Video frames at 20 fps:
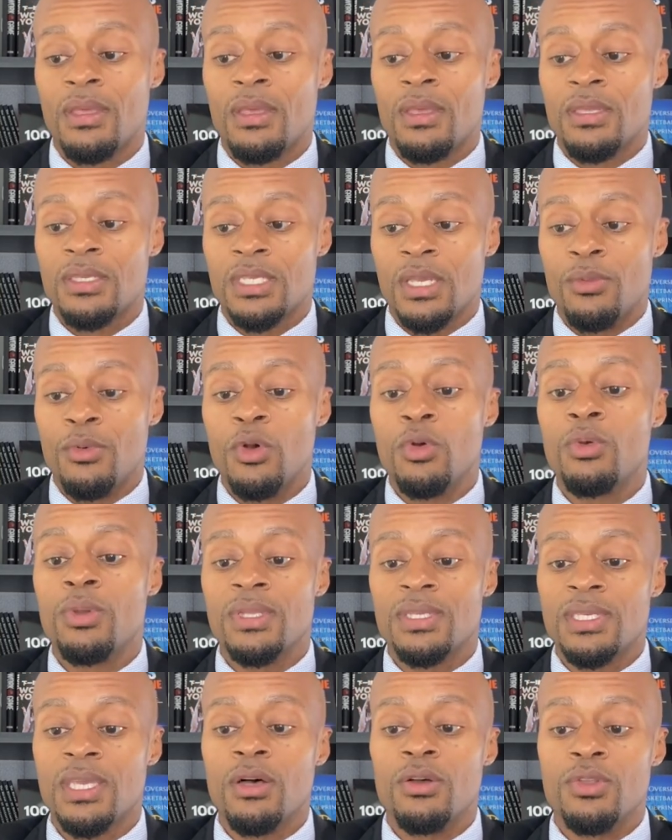Someone who
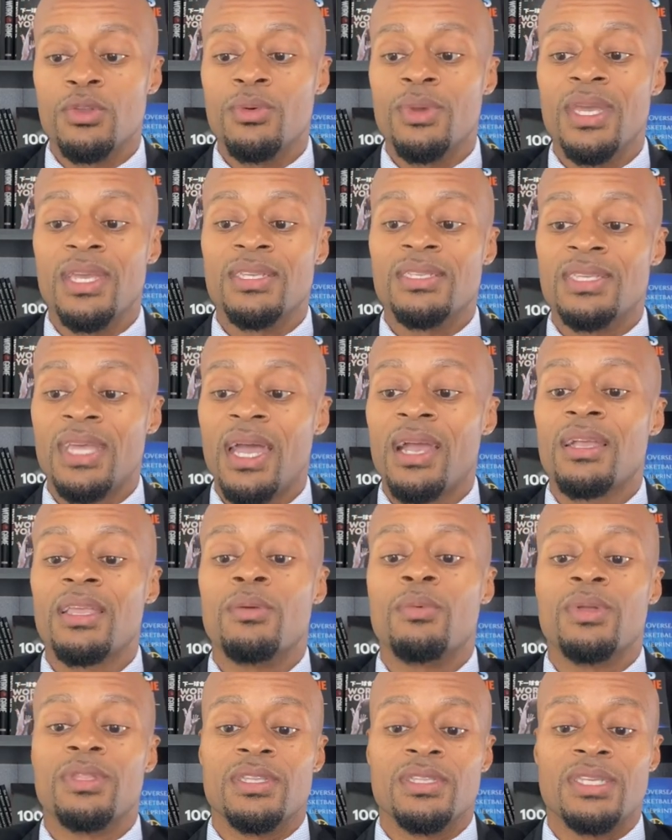can tell you exactly
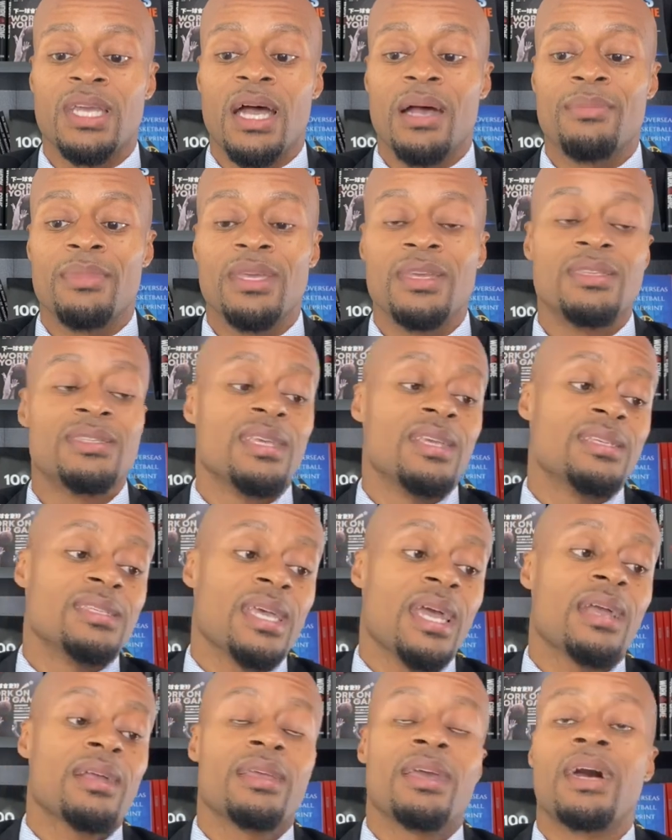what the job is,
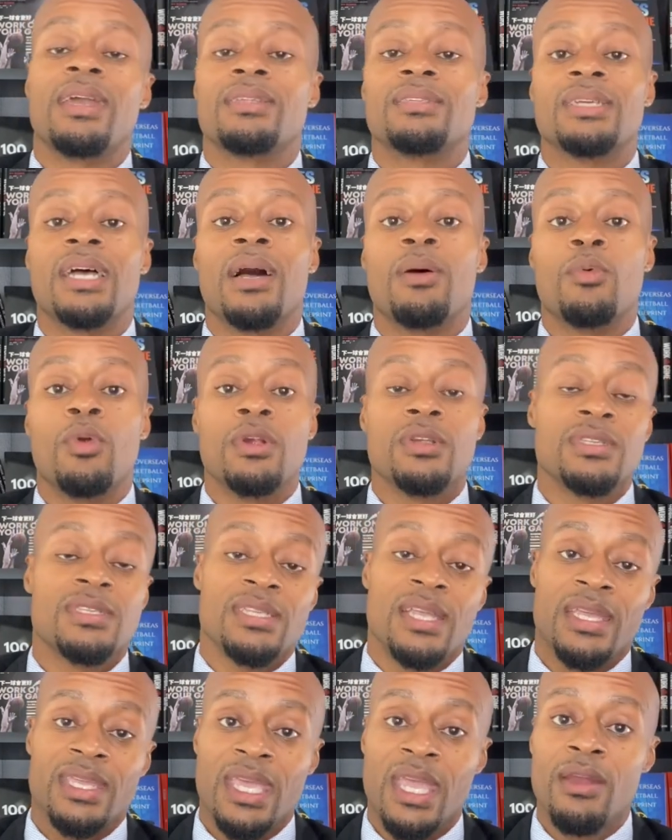exactly how the job works.
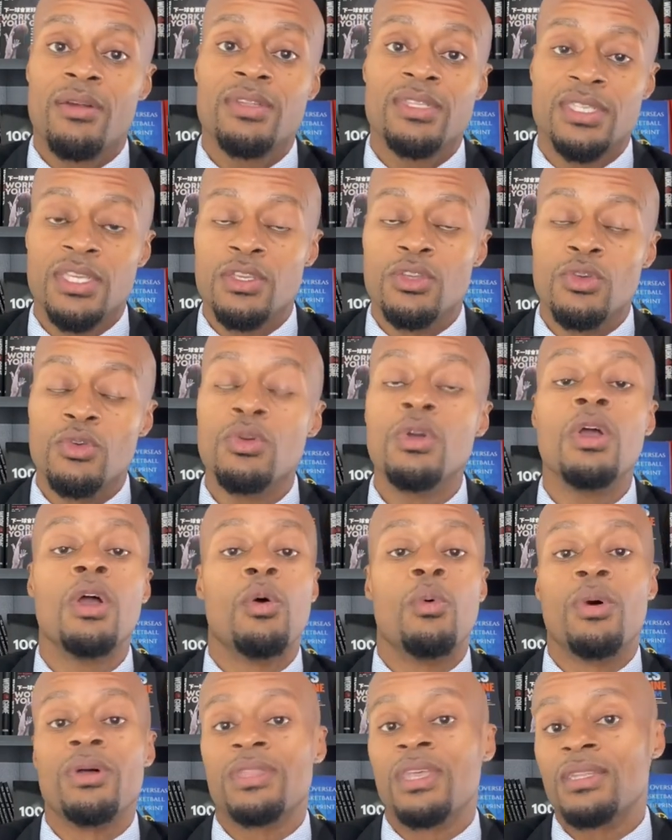Because I guarantee you,
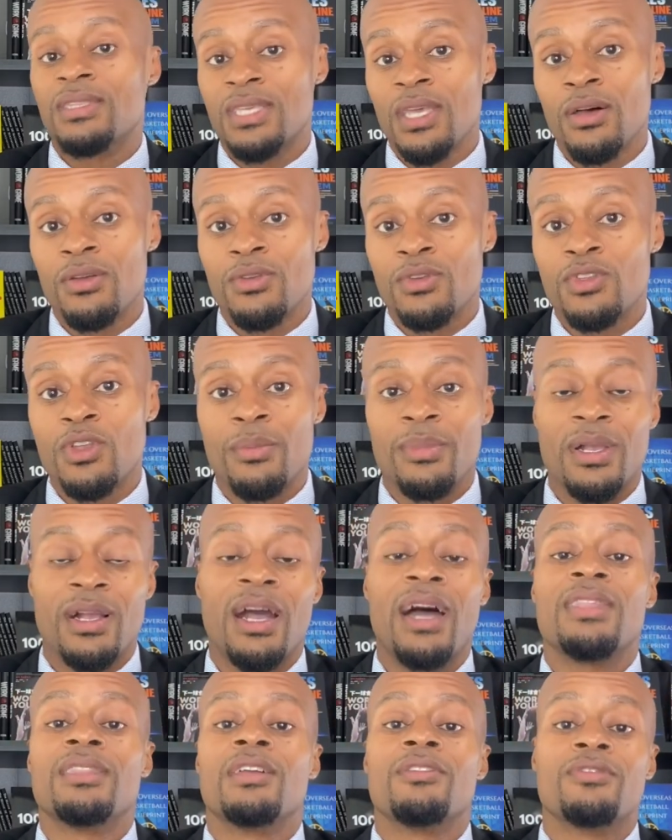what they tell you is going to be a
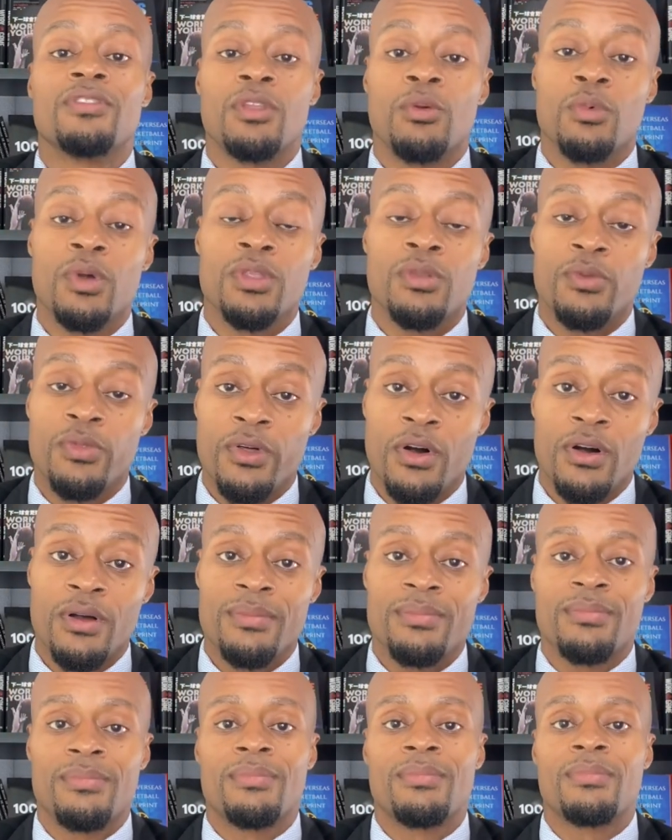lot different than what you thought.
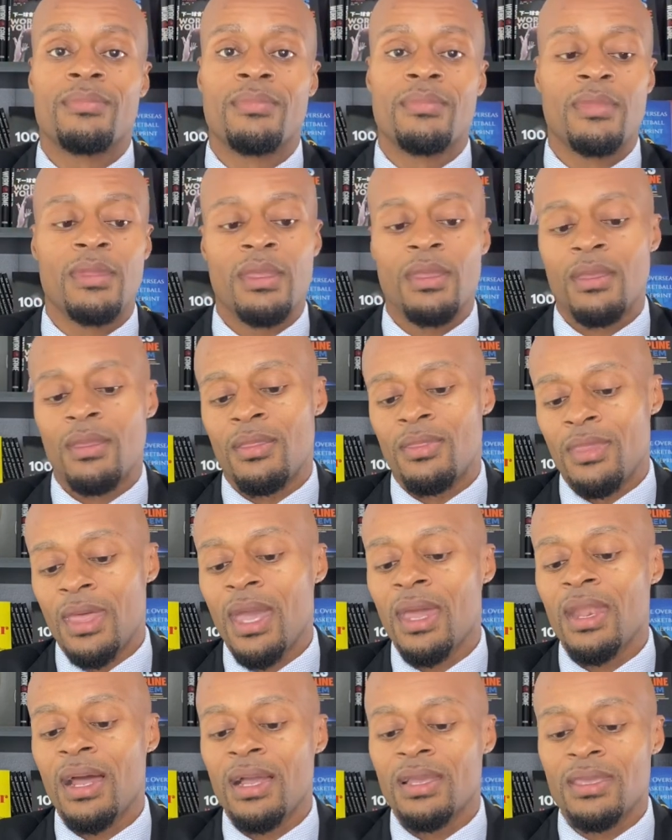
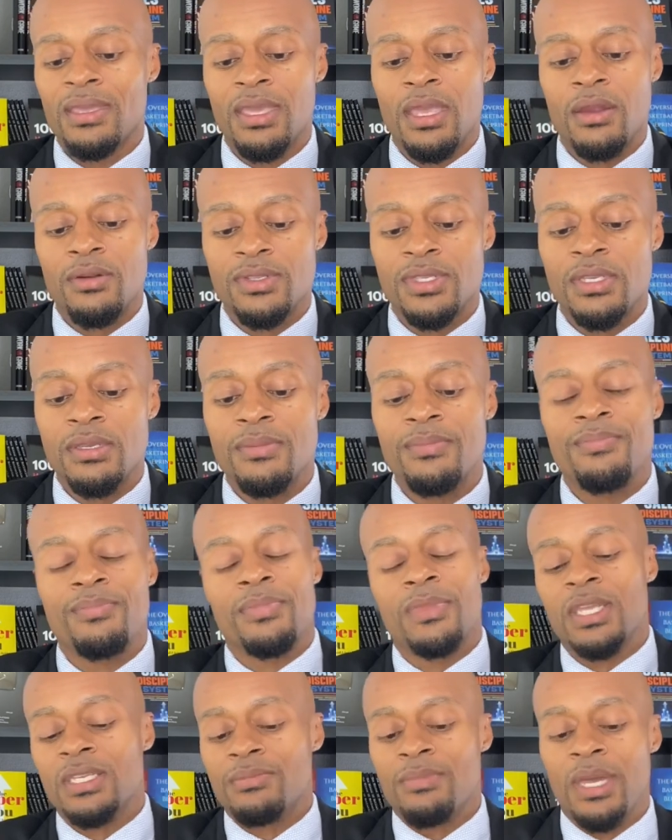That I can guarantee.
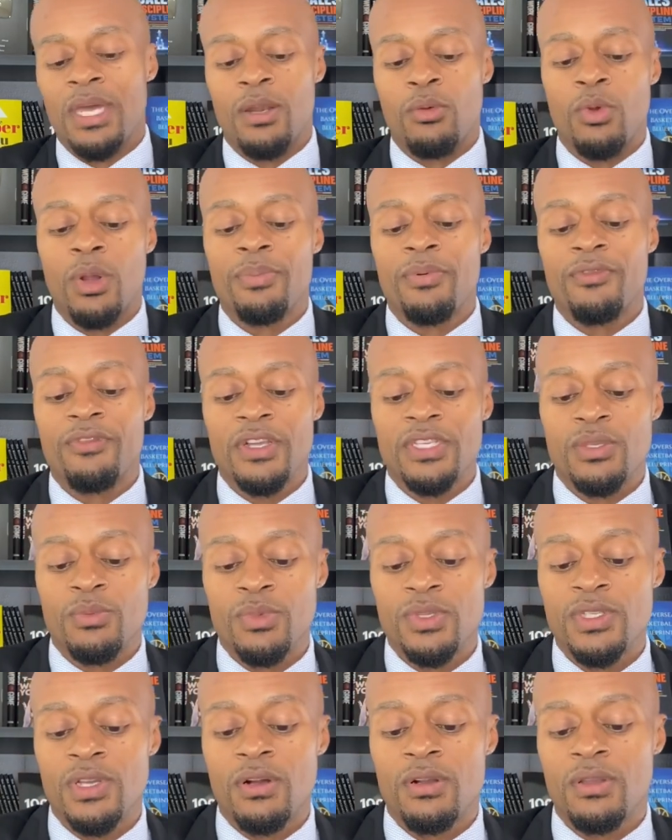It doesn't matter what profession
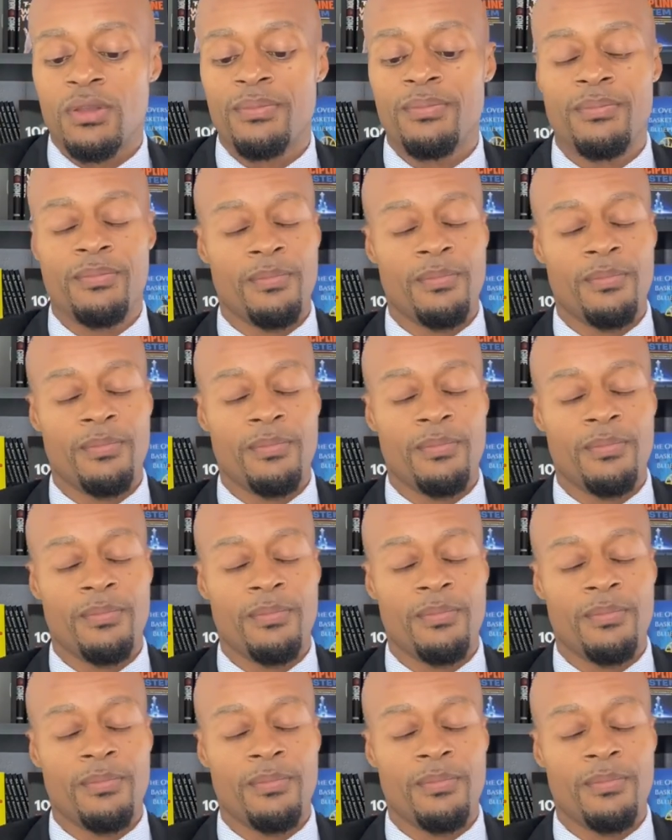we're talking.